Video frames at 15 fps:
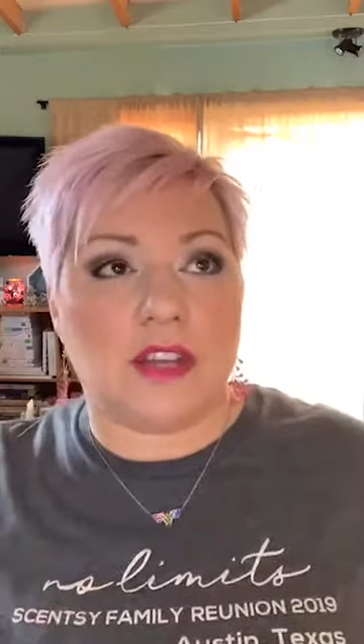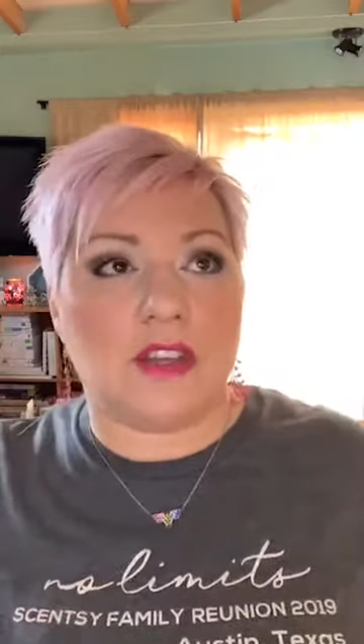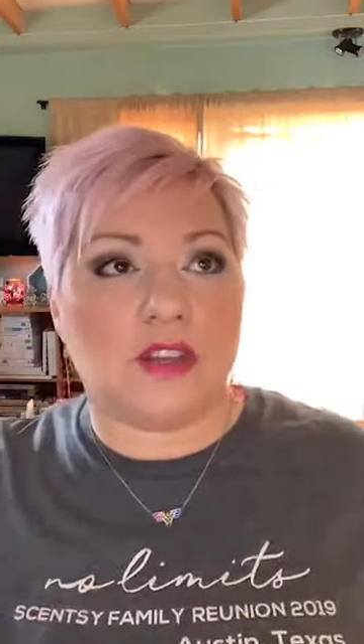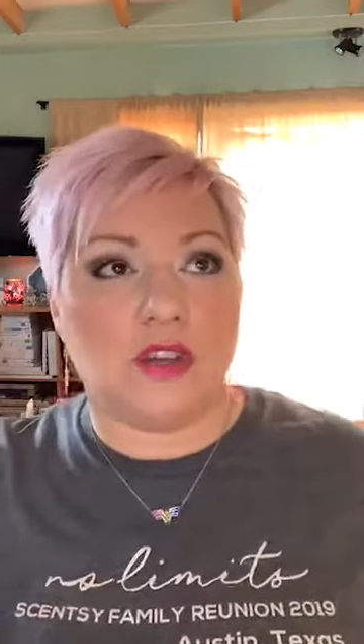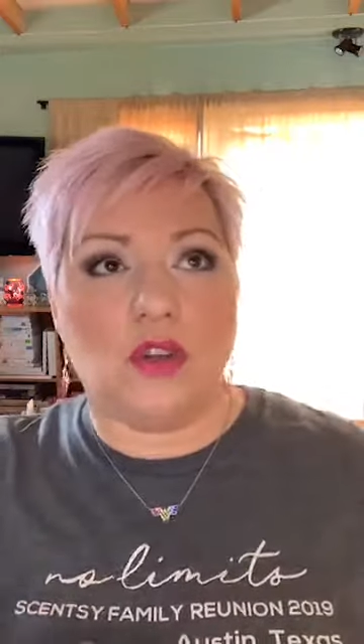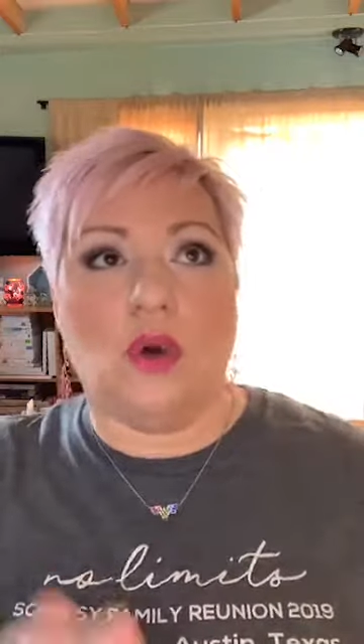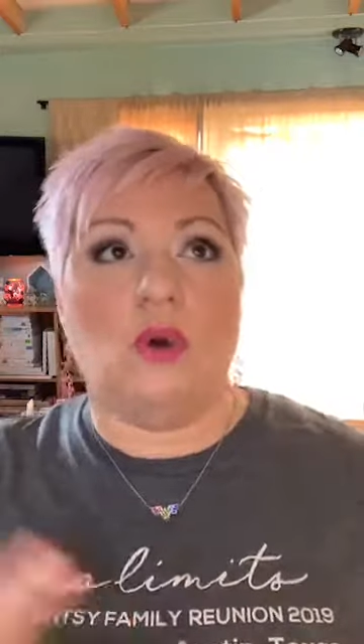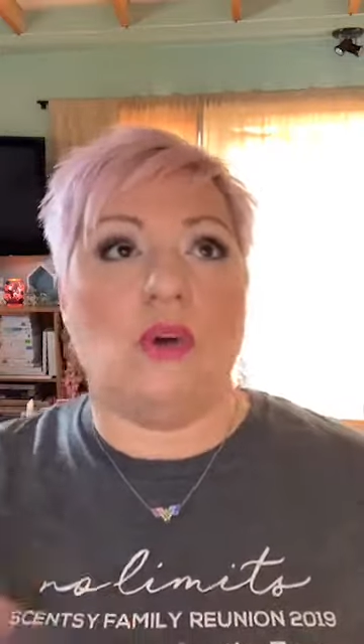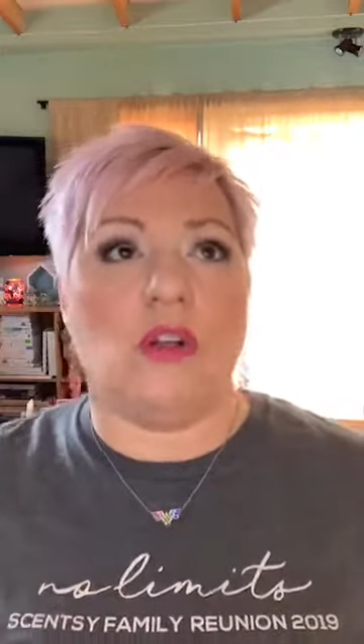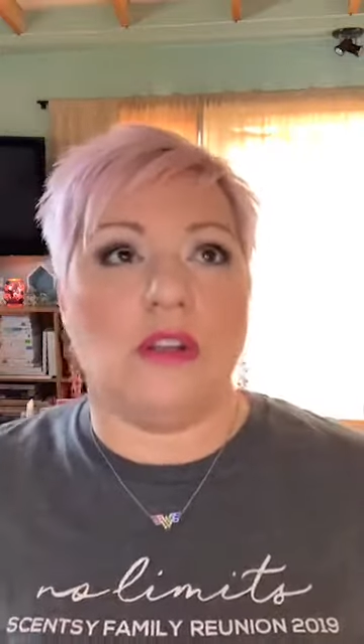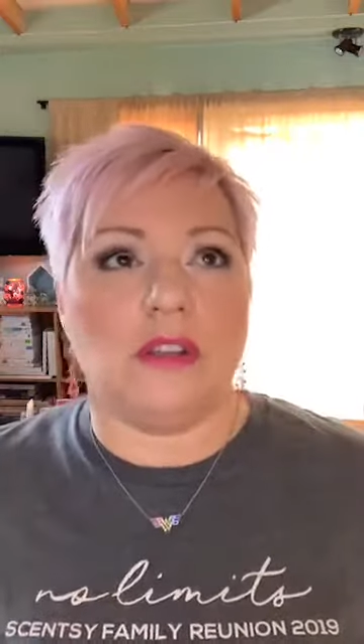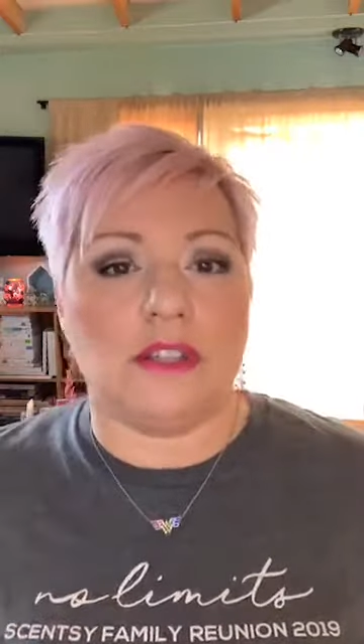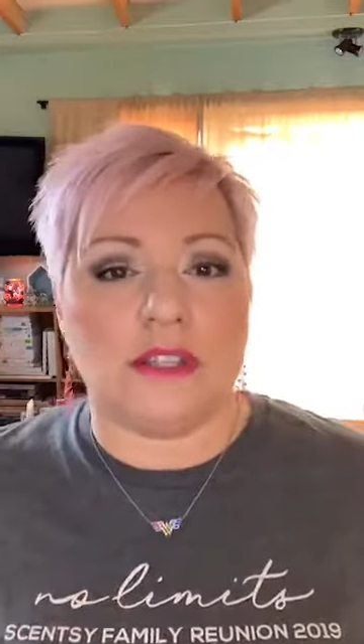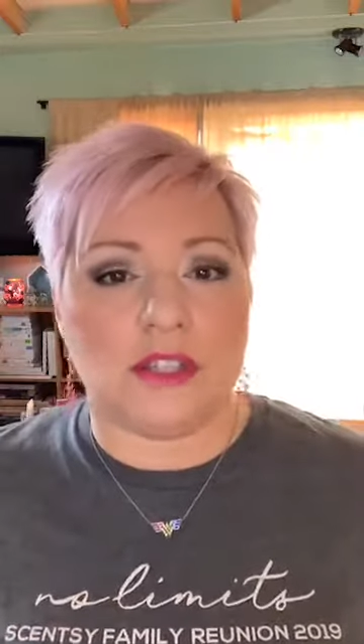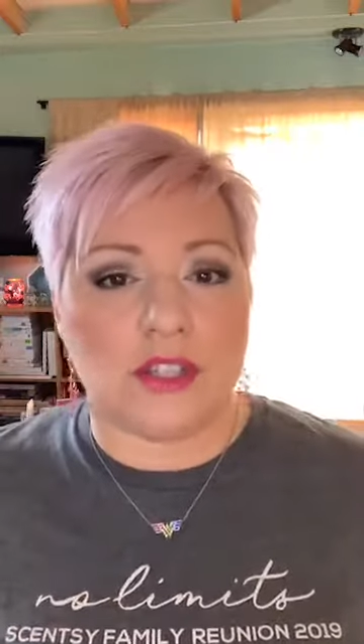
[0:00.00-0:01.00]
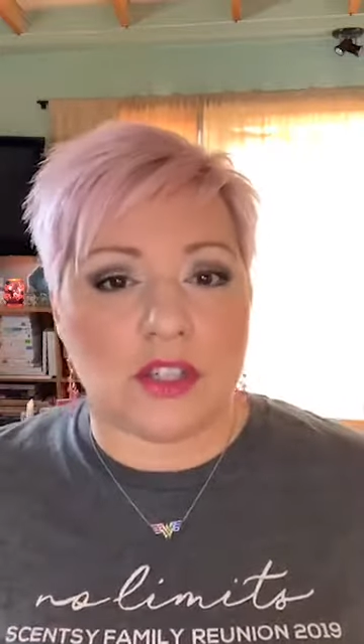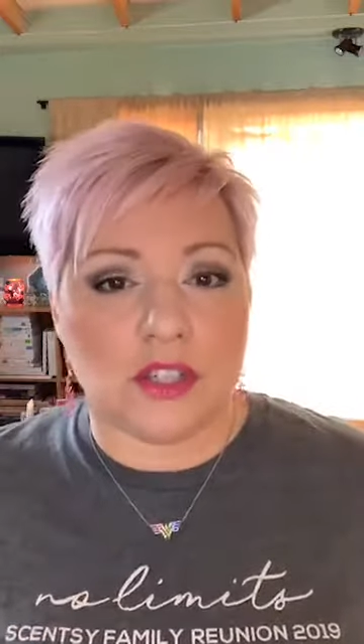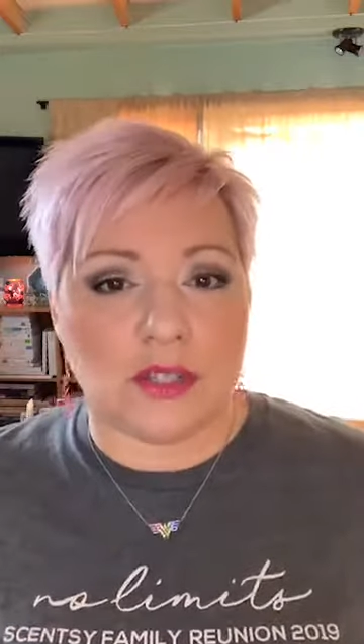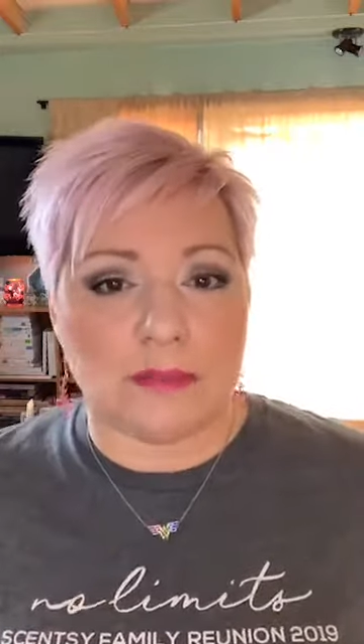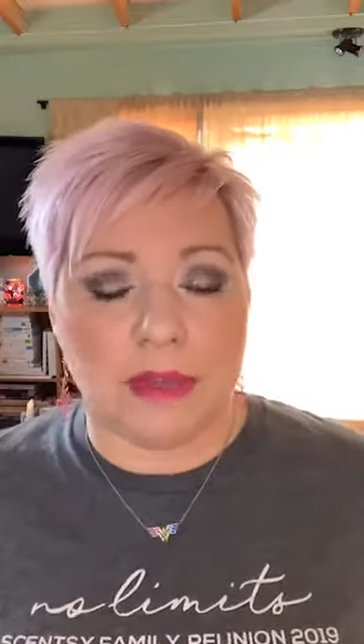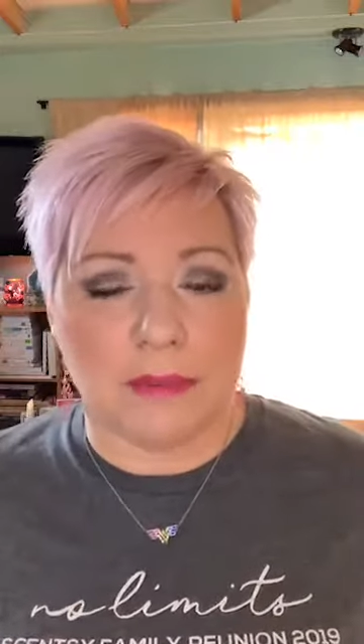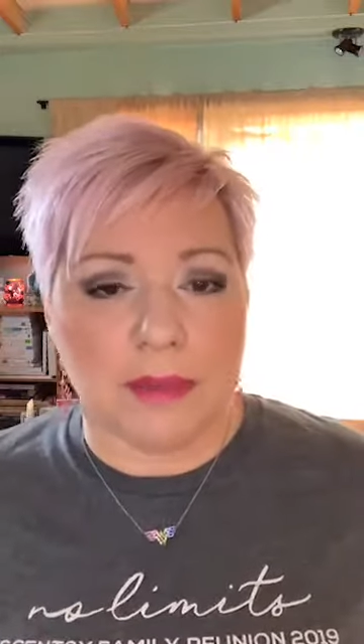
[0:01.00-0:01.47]
of goal is to just
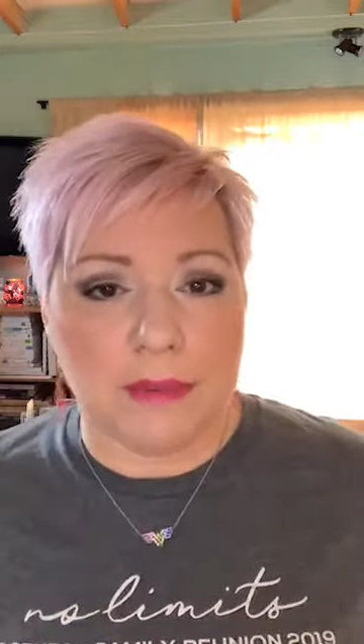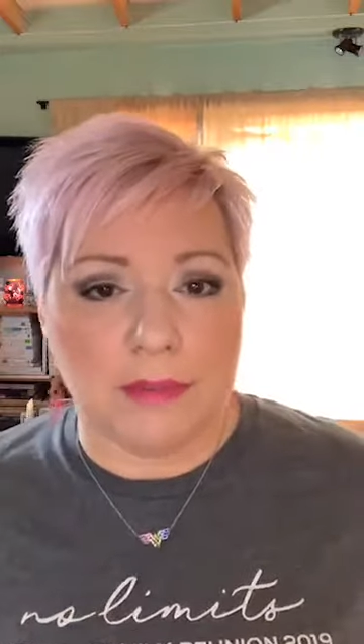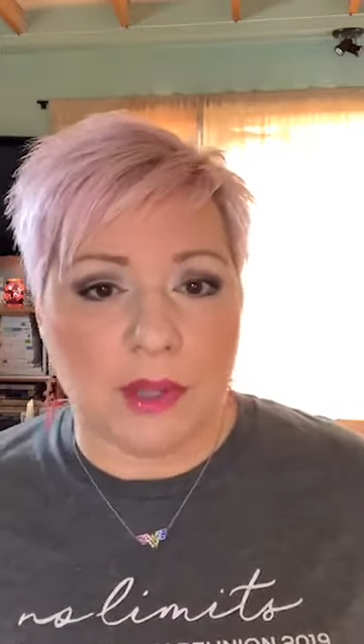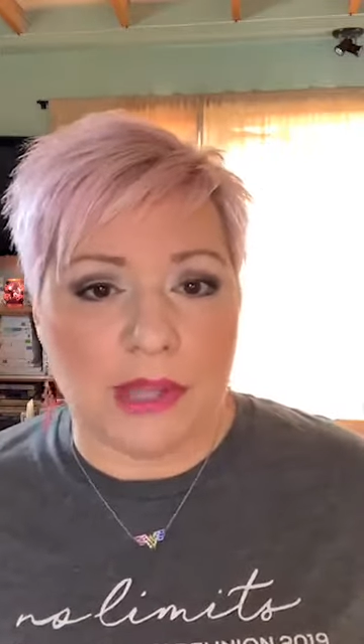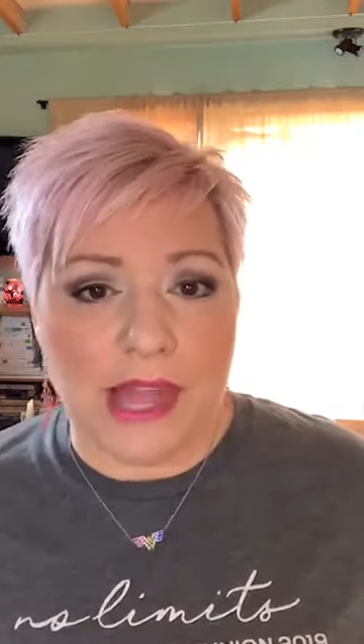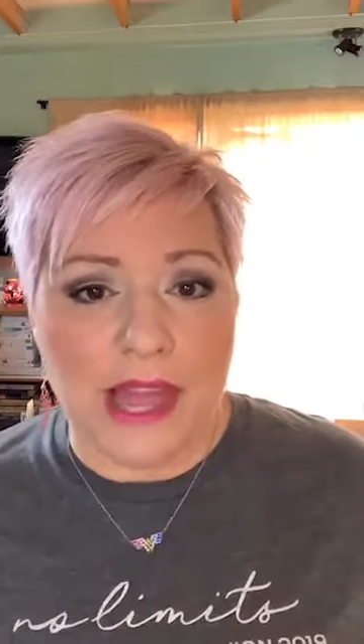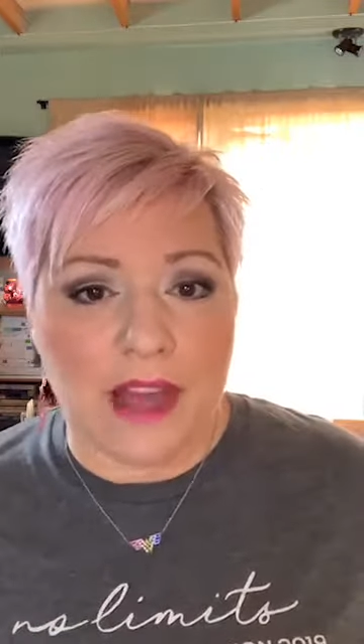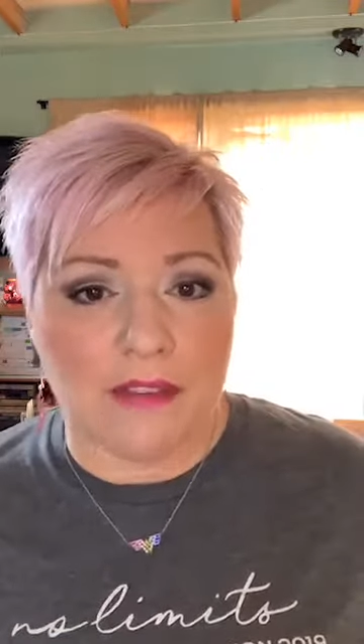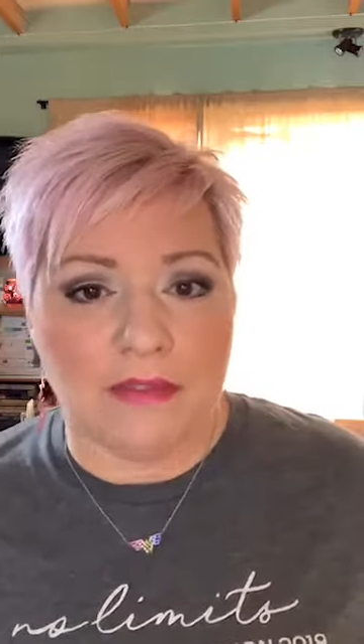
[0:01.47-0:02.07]
make people laugh.